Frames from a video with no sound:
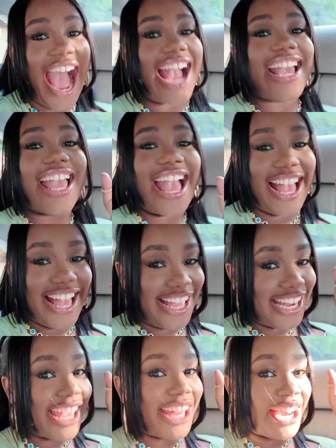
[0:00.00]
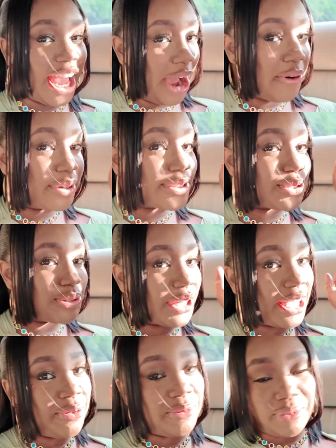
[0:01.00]
I had an hour to
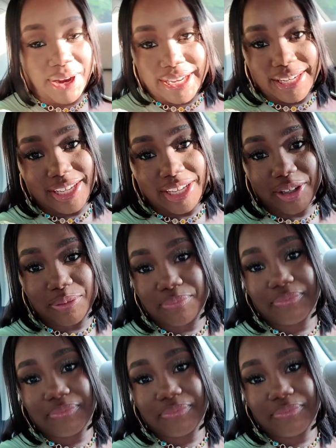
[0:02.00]
get ready.